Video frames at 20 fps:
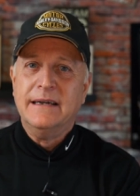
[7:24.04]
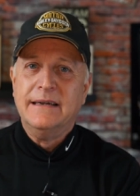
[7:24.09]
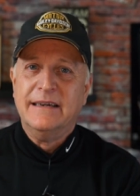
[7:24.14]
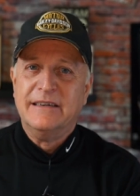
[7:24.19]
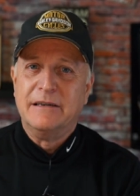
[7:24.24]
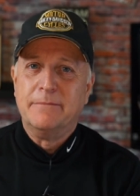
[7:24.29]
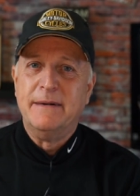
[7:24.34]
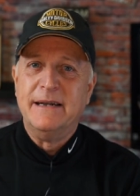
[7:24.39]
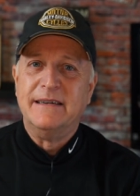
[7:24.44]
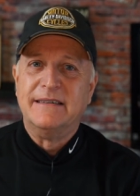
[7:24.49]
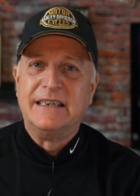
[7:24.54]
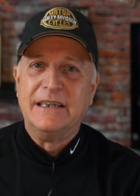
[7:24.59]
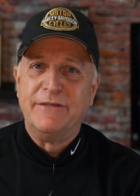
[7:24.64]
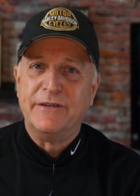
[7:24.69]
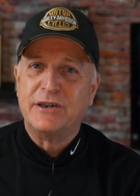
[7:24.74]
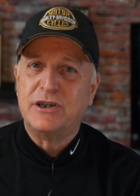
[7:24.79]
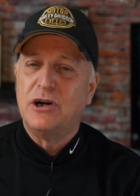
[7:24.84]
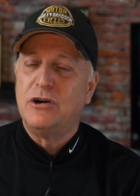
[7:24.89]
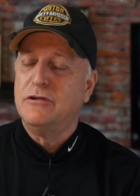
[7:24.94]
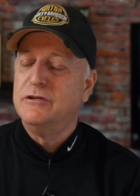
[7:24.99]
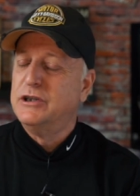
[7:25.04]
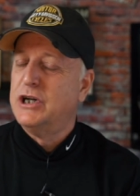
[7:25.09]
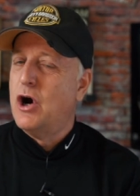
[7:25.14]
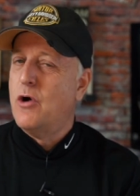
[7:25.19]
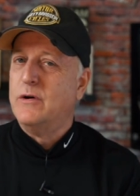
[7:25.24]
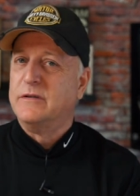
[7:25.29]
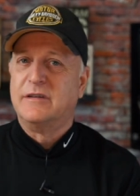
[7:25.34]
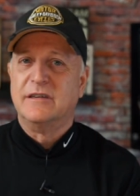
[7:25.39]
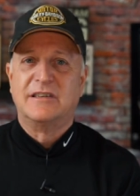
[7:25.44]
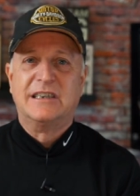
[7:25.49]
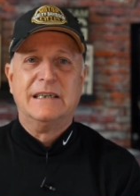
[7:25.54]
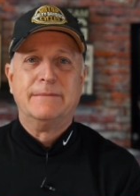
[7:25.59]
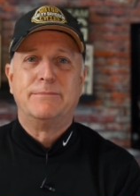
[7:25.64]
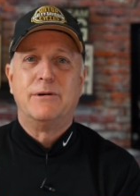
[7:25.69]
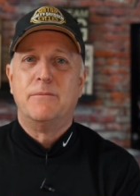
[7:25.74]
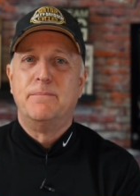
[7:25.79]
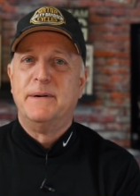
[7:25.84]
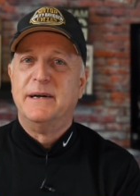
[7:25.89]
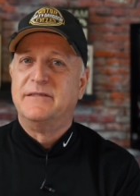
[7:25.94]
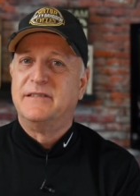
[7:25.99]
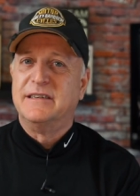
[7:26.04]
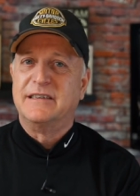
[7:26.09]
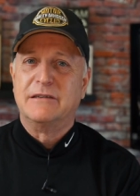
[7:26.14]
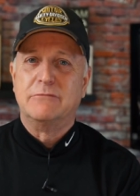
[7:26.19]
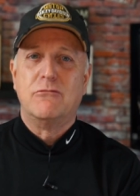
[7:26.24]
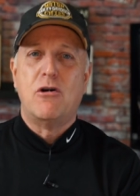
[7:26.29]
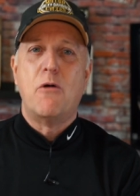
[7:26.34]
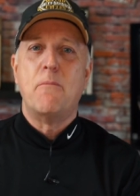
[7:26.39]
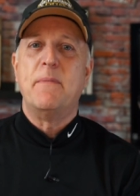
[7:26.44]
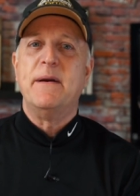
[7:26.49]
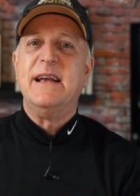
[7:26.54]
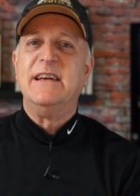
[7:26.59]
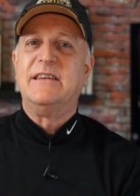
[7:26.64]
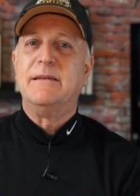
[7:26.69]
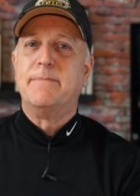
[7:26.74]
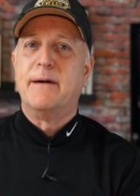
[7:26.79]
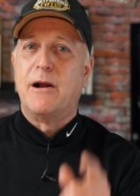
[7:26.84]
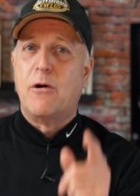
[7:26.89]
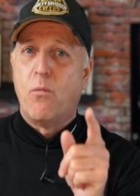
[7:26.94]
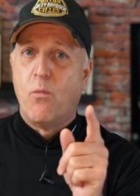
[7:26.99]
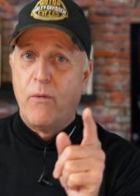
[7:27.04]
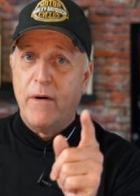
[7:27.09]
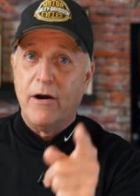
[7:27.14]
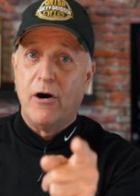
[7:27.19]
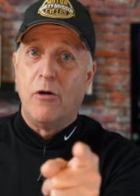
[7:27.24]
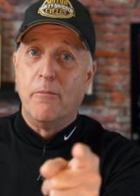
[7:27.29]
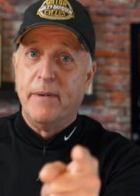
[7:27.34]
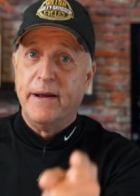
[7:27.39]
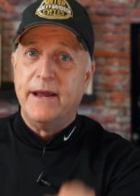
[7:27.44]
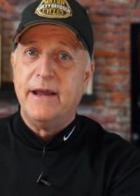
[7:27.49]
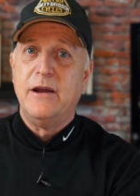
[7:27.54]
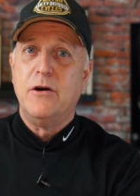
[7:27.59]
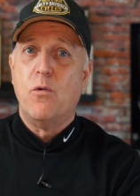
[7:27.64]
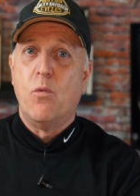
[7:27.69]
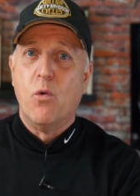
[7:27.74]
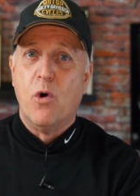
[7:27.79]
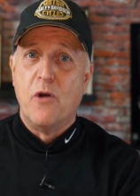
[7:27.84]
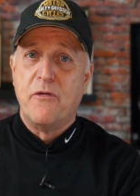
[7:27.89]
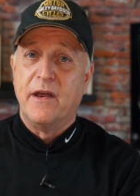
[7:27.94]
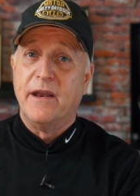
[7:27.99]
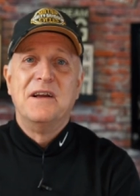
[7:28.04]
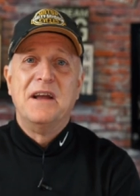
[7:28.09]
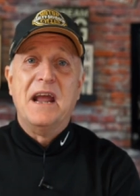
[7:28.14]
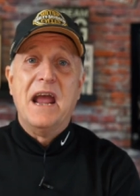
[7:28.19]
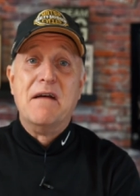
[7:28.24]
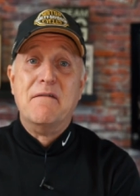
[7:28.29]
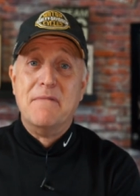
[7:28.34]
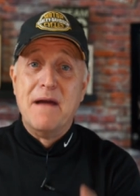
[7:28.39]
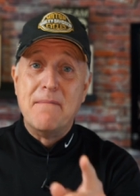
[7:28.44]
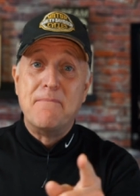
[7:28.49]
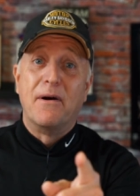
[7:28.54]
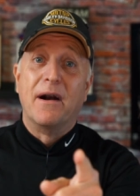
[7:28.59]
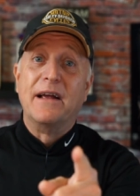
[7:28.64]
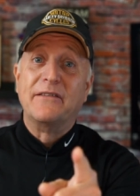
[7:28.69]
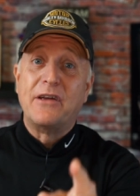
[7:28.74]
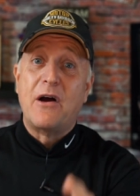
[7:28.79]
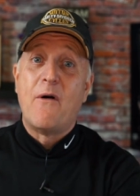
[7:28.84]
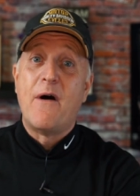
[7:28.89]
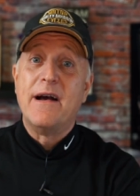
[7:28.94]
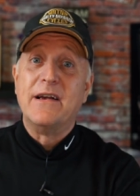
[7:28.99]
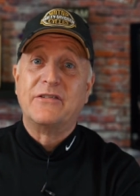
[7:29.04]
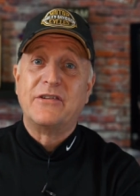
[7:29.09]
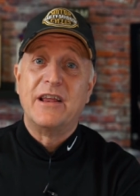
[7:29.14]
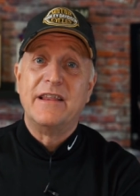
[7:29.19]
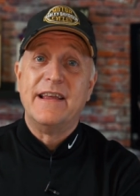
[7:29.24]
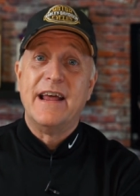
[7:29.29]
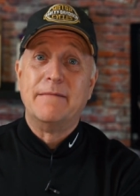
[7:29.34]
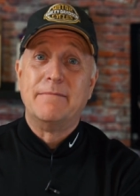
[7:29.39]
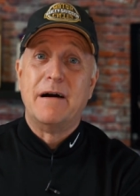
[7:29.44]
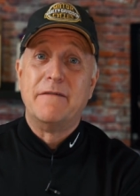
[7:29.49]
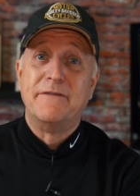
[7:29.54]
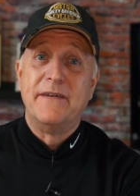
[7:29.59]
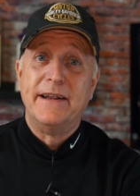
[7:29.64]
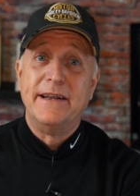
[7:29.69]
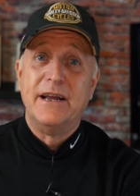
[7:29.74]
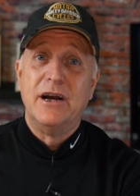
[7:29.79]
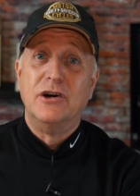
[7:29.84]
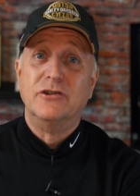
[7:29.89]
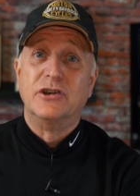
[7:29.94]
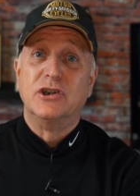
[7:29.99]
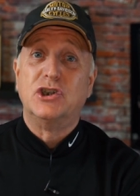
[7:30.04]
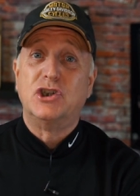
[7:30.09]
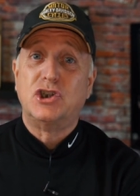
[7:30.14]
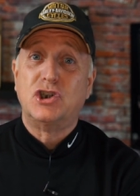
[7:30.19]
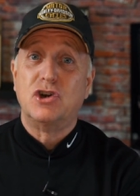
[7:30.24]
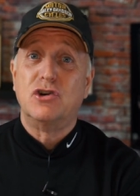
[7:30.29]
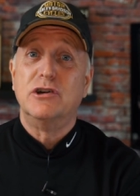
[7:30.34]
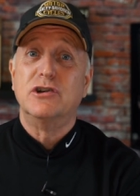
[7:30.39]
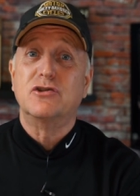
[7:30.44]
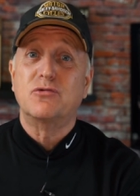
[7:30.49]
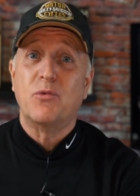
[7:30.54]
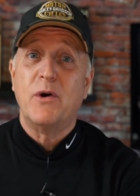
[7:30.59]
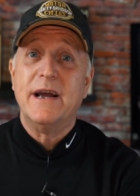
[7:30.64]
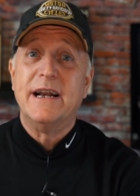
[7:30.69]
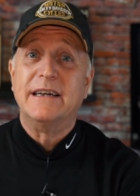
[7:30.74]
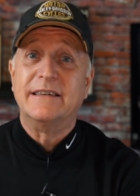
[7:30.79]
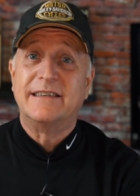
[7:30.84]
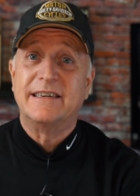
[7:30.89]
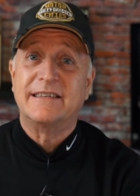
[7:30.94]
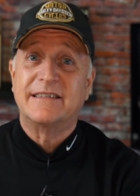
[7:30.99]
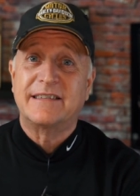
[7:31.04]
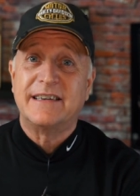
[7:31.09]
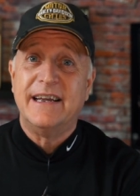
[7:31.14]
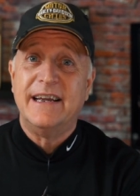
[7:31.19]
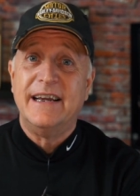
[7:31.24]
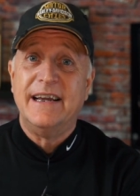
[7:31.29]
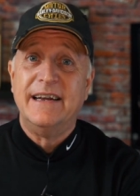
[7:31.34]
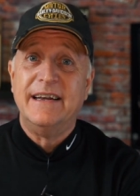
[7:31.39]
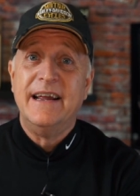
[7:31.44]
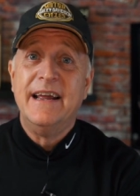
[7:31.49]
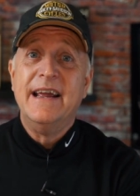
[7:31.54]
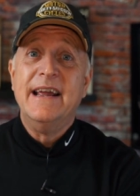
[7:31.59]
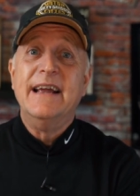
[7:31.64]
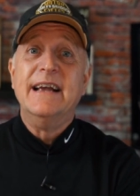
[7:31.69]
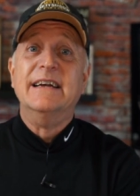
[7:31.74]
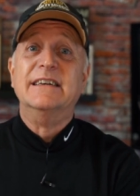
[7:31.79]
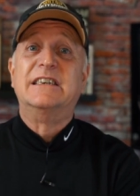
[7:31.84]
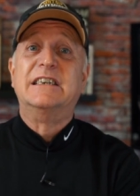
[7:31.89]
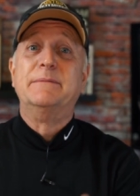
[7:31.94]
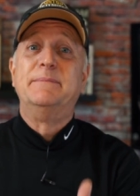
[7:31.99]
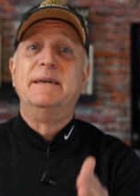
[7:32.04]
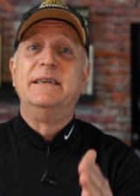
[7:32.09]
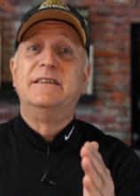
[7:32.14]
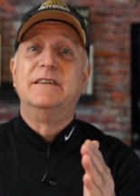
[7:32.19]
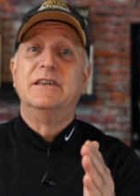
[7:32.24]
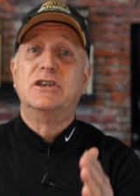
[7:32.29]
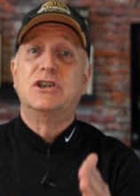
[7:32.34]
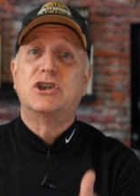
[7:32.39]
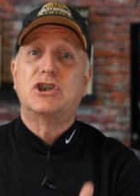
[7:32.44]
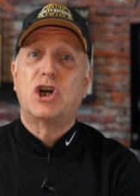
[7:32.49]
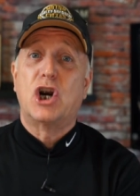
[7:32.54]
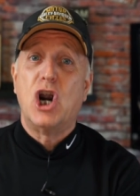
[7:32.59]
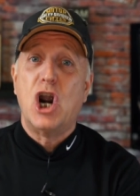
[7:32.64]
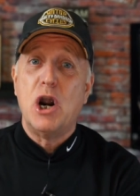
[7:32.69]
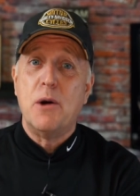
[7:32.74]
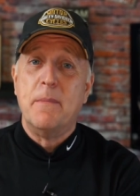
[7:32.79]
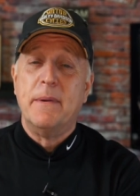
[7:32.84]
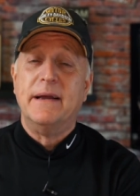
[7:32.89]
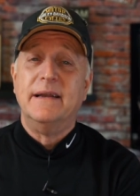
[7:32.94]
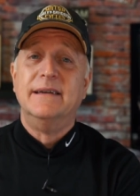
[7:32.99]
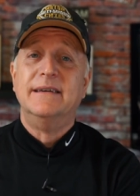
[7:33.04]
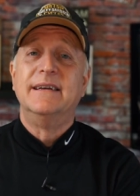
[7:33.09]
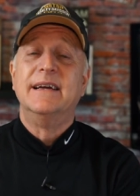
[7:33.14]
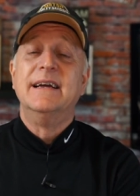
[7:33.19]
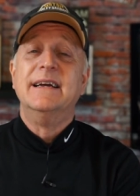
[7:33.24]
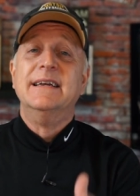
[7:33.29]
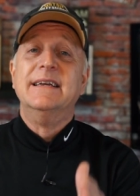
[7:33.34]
Does it mean it's difficult? No, it's a simple business. It won't be easy, but it will be worth it. And remember, as I always say at the end of my videos, the surest way to succeed is to be determined